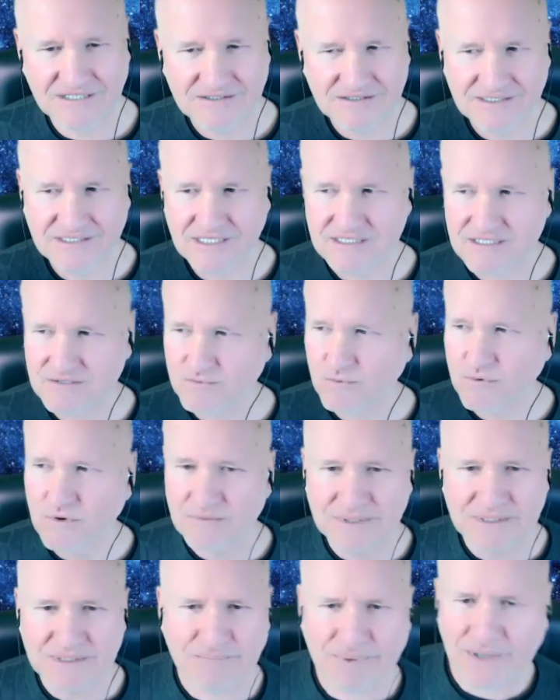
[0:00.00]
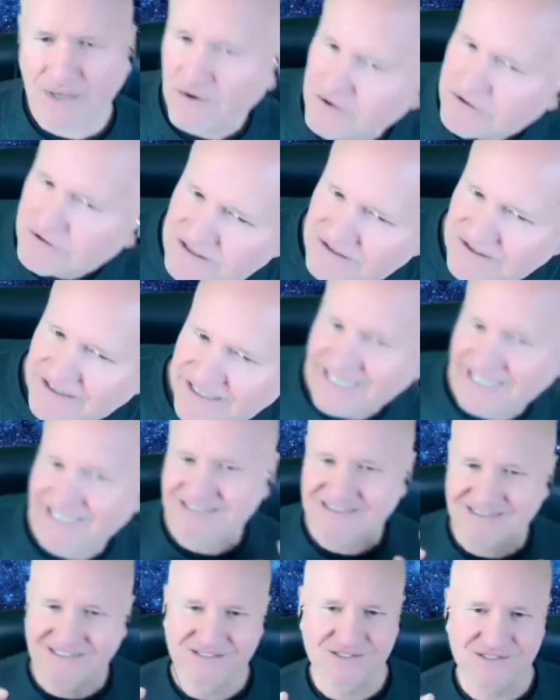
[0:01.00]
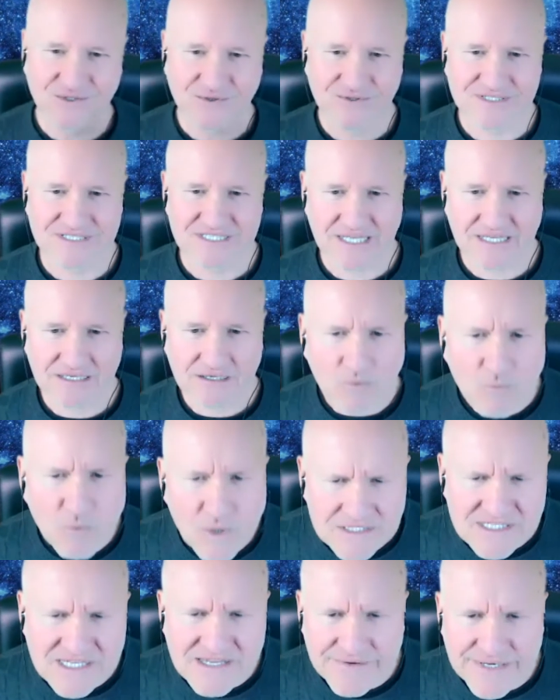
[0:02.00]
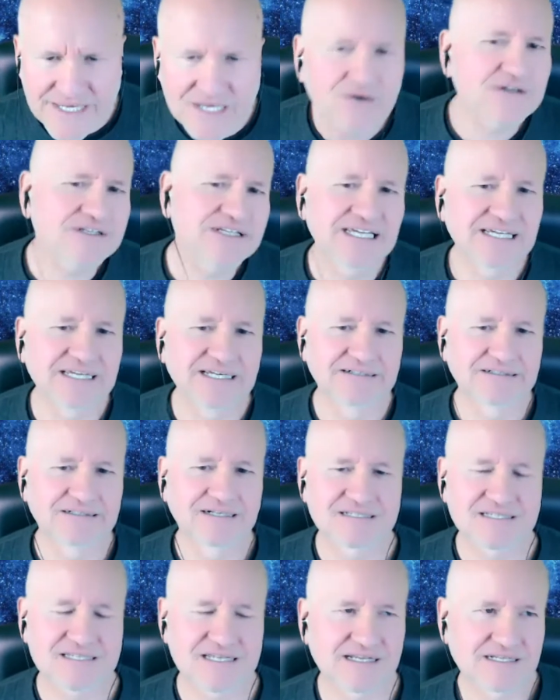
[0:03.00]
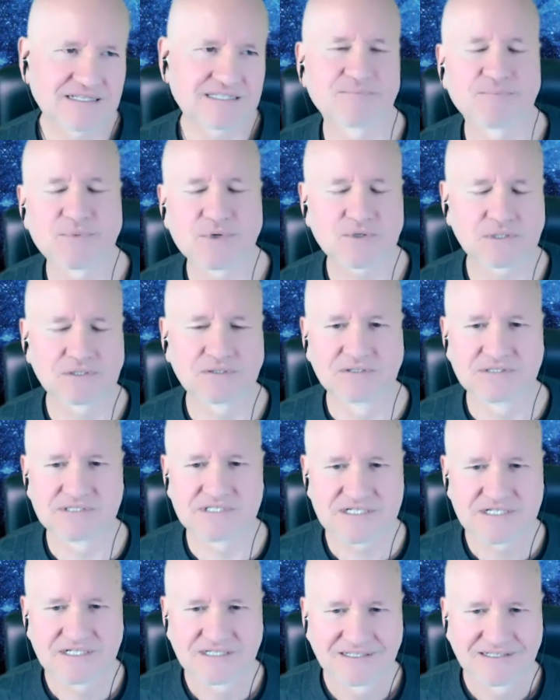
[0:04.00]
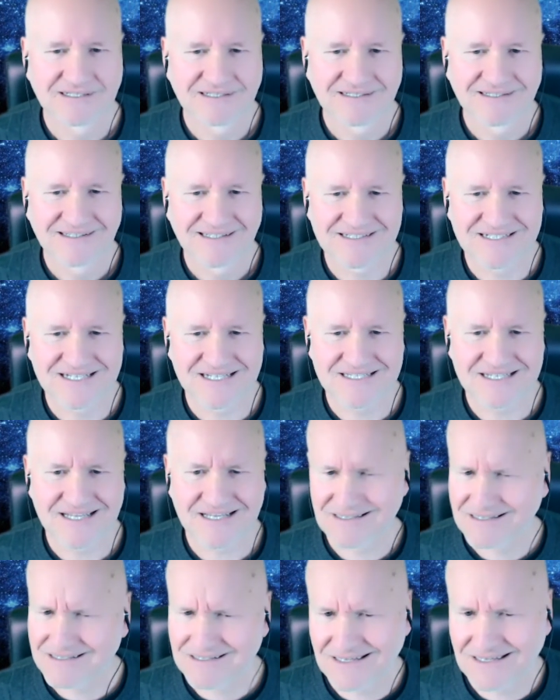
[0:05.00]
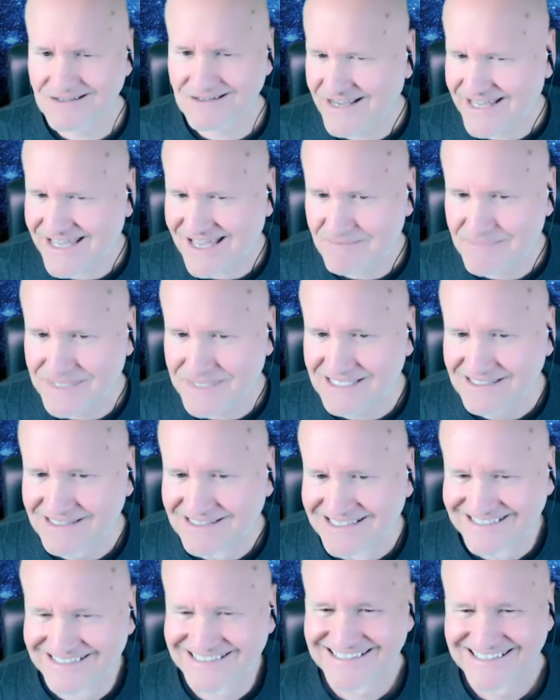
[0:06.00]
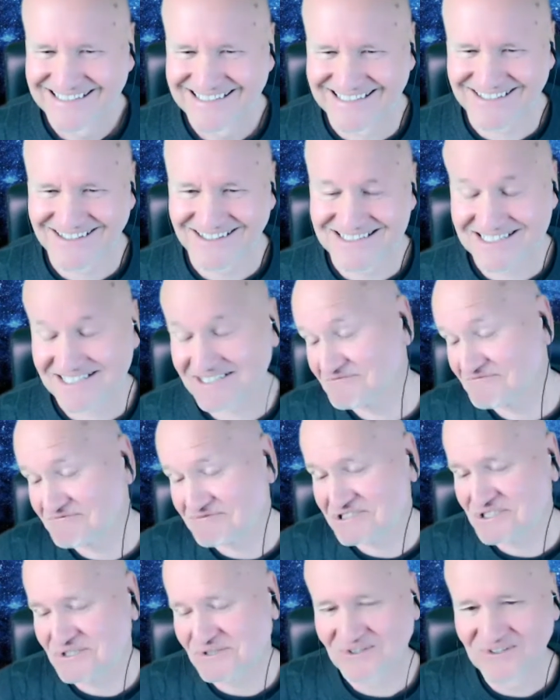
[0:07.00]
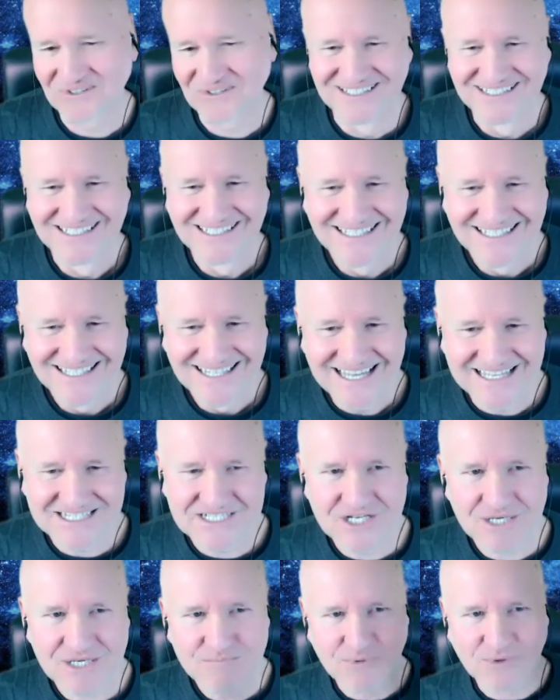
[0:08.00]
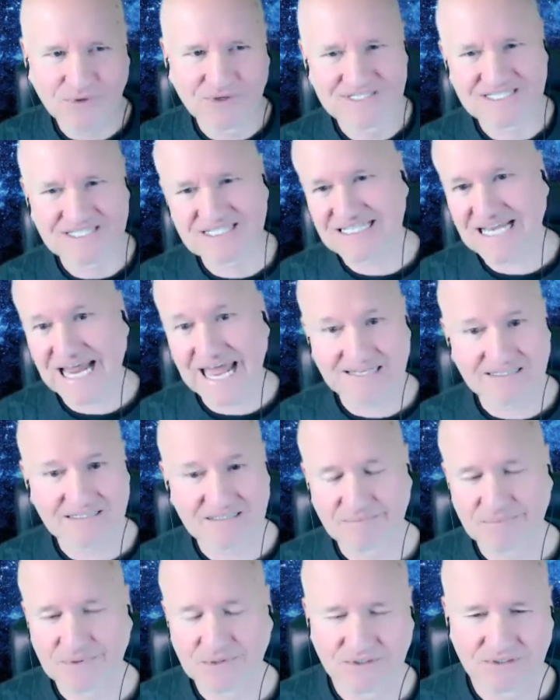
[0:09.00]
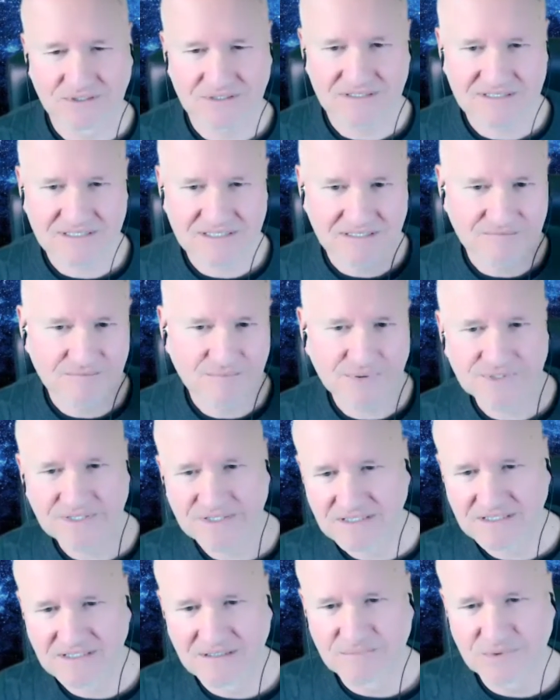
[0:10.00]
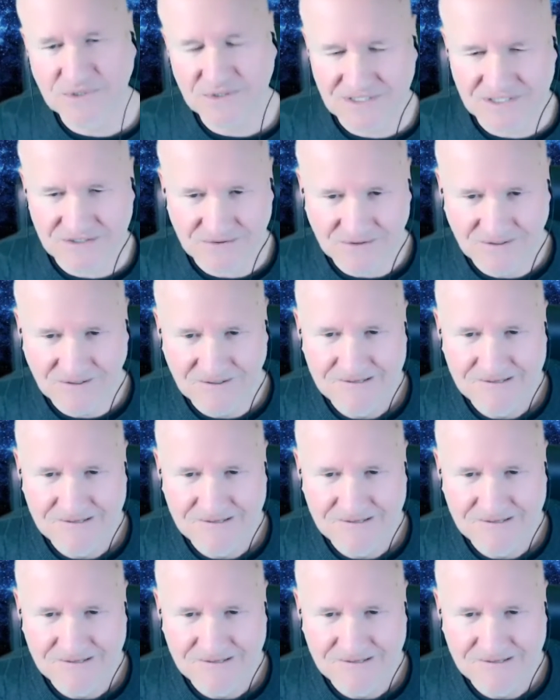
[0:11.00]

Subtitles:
This woman poked her head in the door and said, "What's going on here?" And I said, "It's a book launch." And she said, "Can I come in?" And I said, "Sure." And she bought stacks of books and put it in a bookstore.